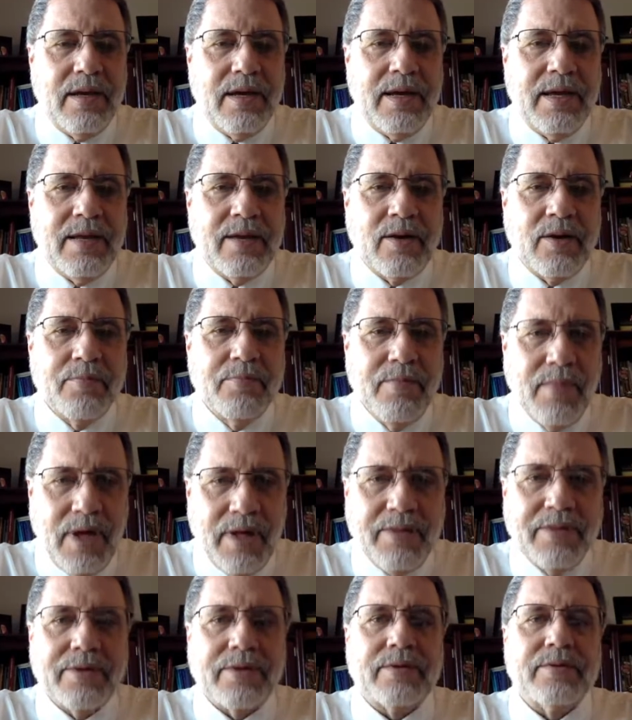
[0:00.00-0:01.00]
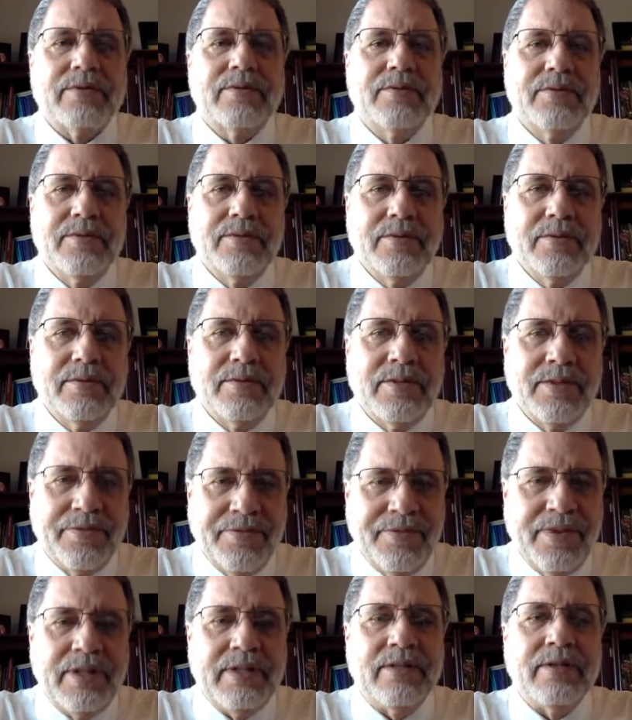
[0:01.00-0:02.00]
And her mother
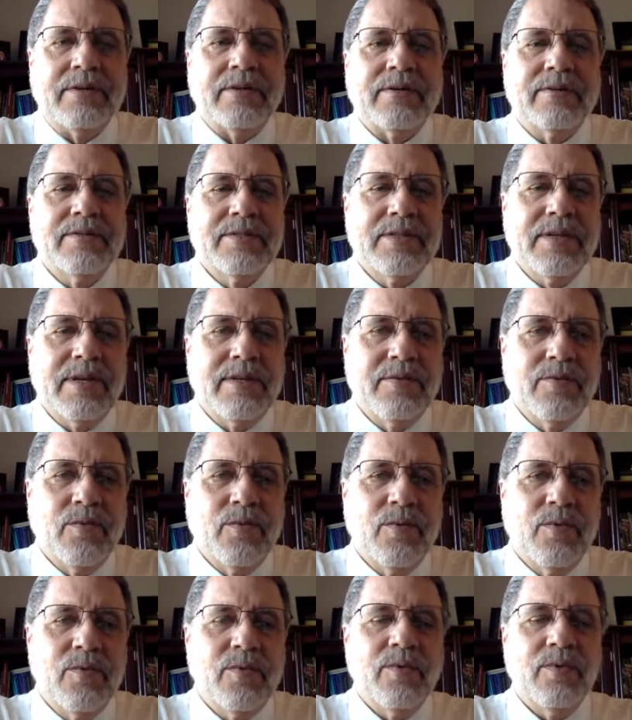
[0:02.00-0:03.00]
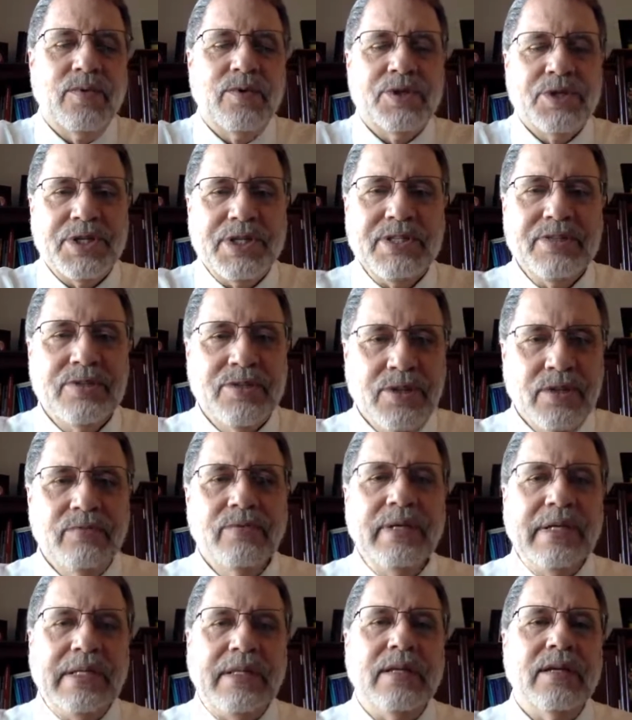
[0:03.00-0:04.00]
defended her and said, she's
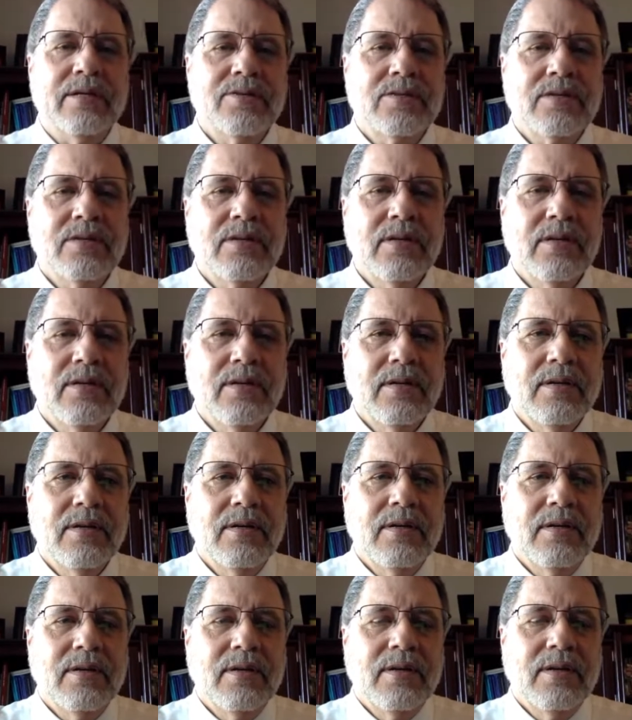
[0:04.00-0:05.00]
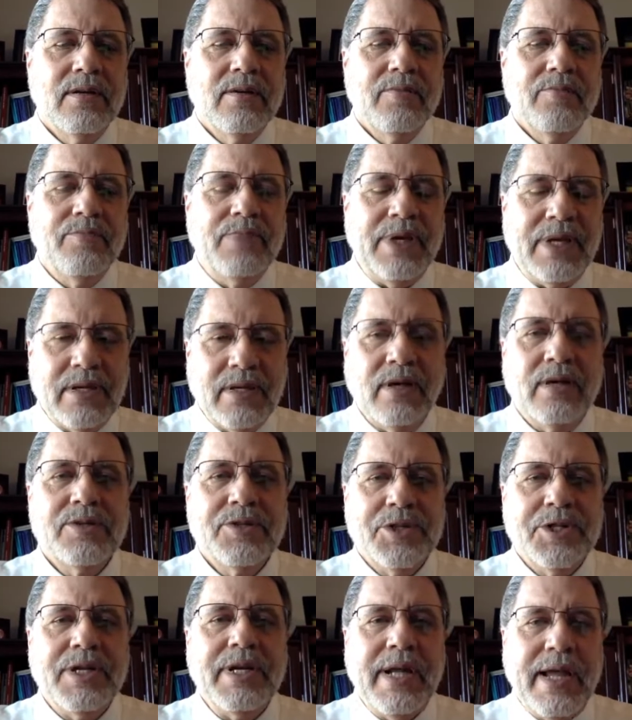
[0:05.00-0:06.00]
doing this because
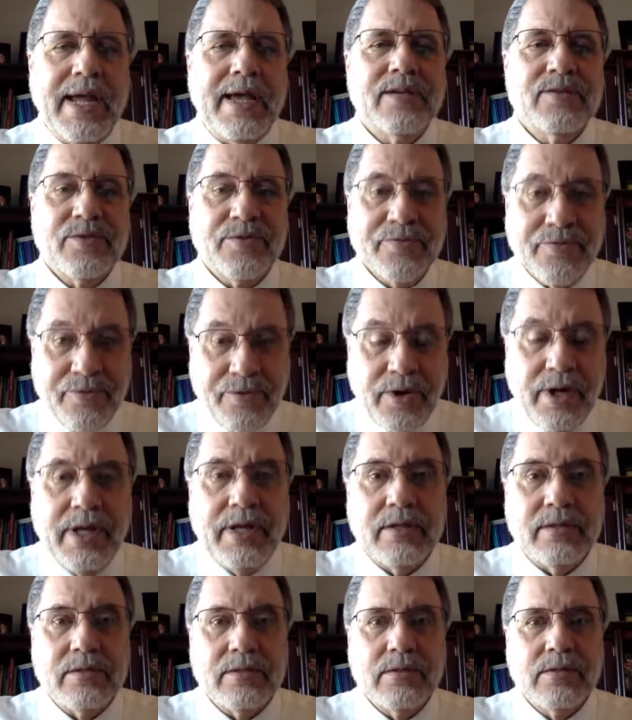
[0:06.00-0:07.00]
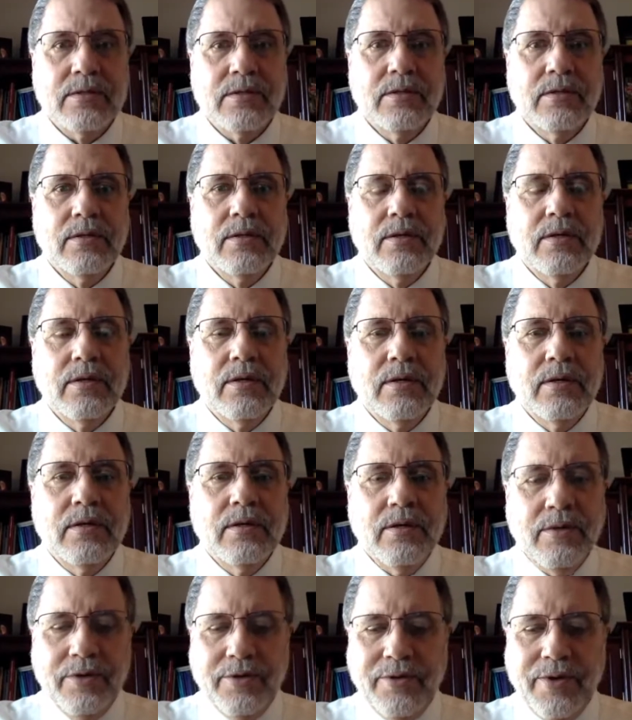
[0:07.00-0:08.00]
she has friends
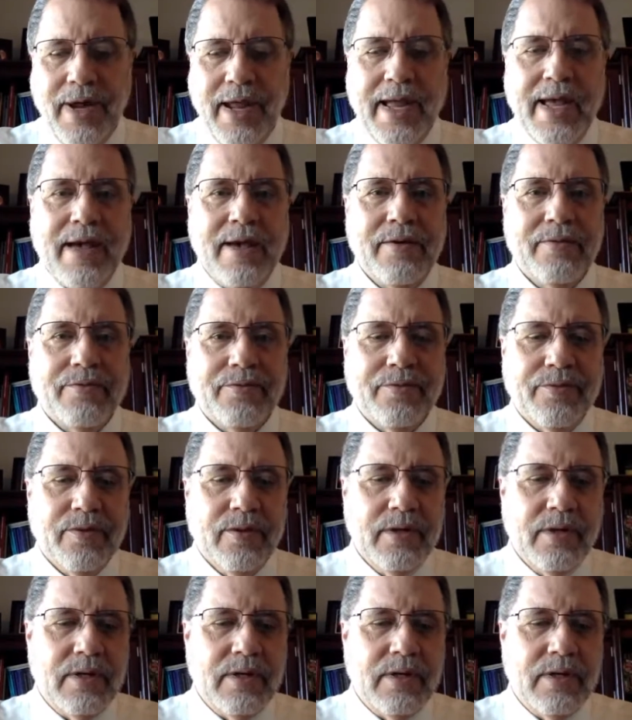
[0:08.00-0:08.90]
who have